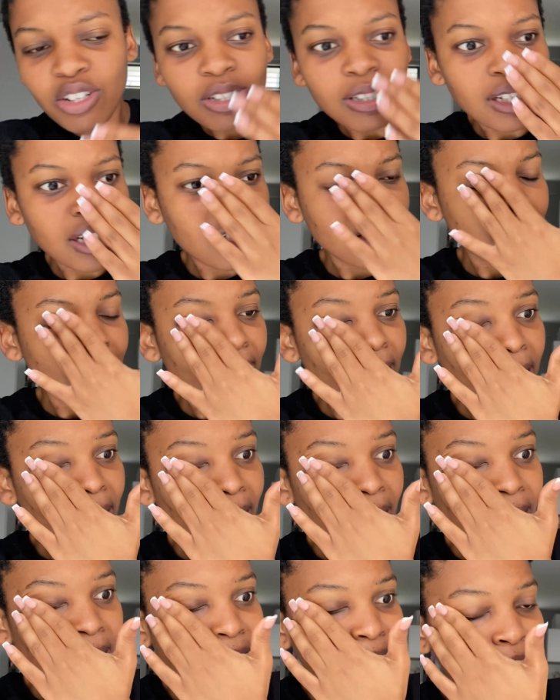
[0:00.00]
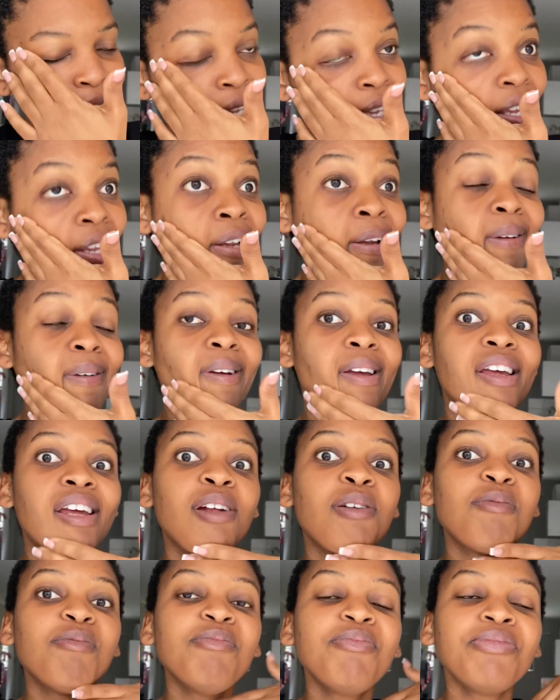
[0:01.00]
actually a paper bag.
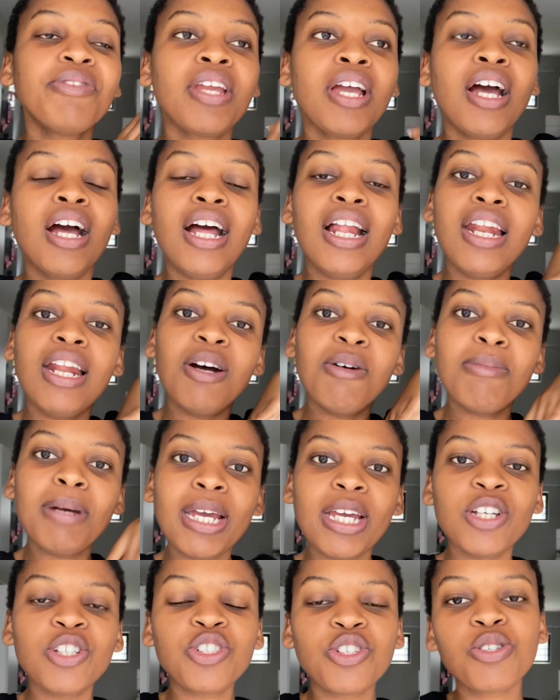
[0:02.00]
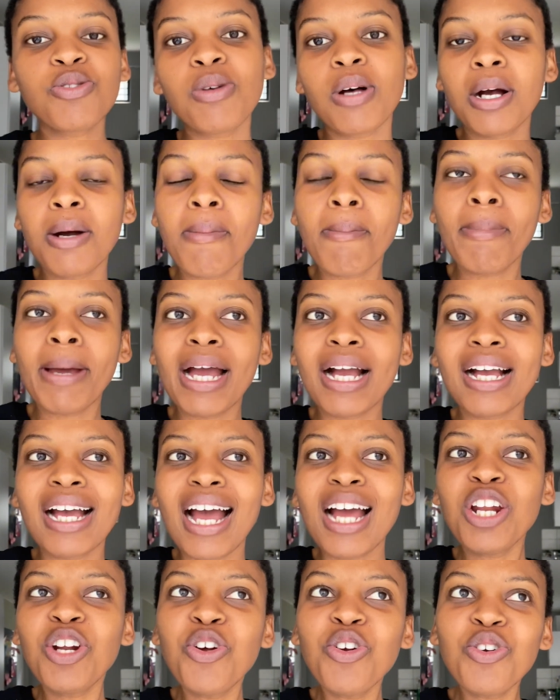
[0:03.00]
Anyway, hello my angels, welcome back.
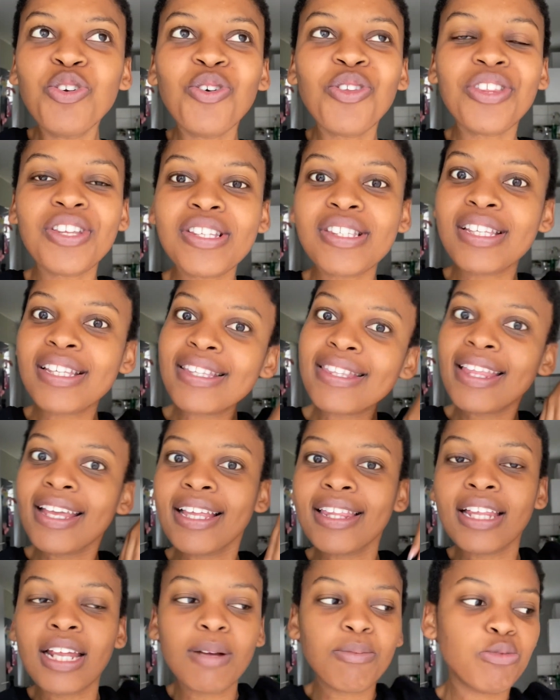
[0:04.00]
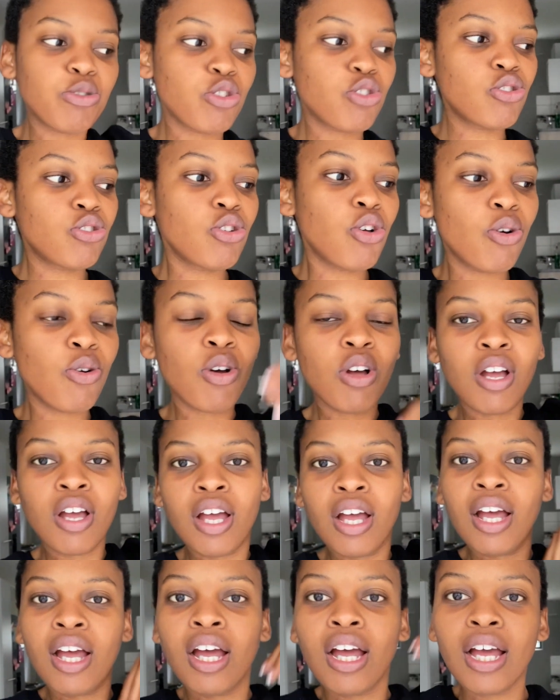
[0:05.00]
I don't know, there's this thing that I'm just so
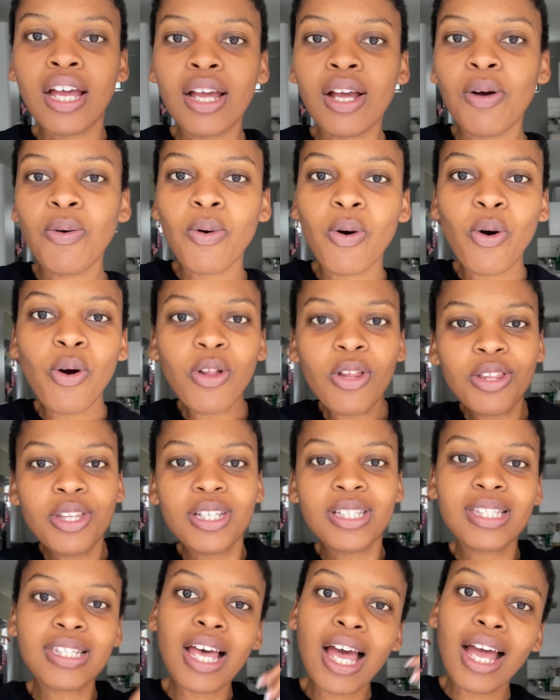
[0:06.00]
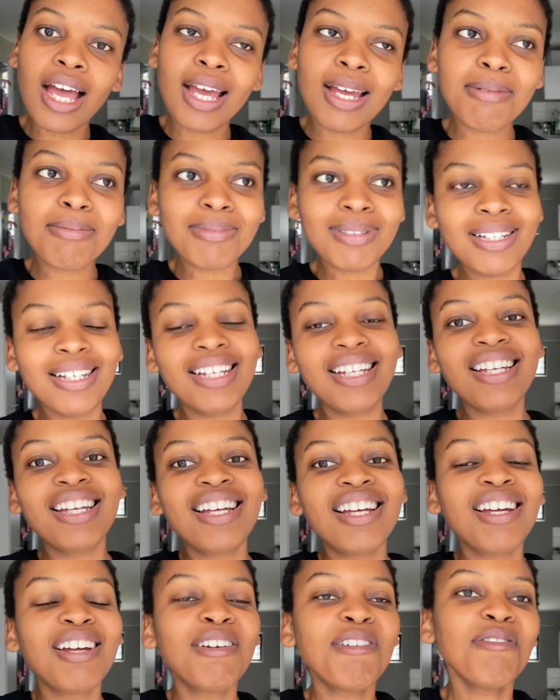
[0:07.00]
all the time.
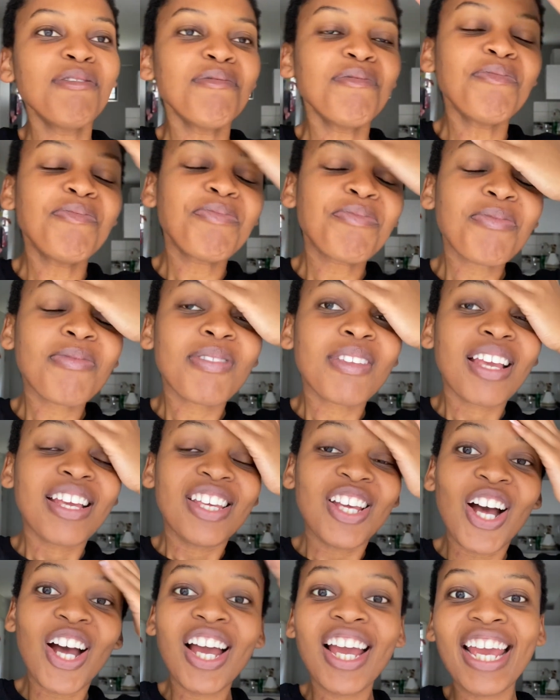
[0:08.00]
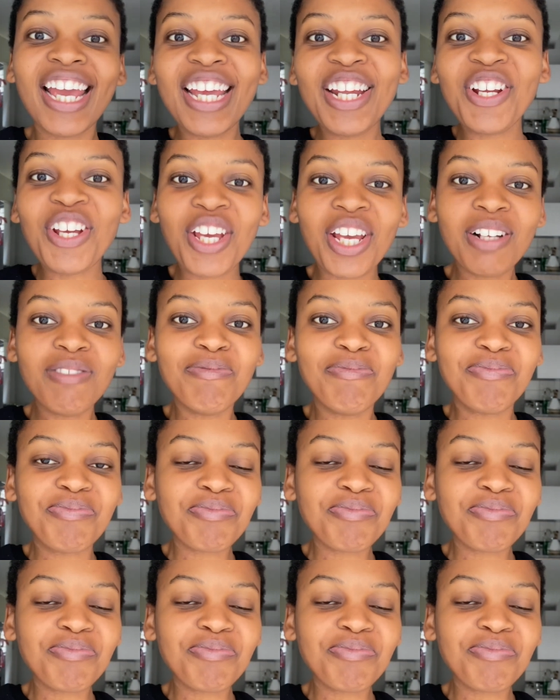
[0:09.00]
Yeah, anyway,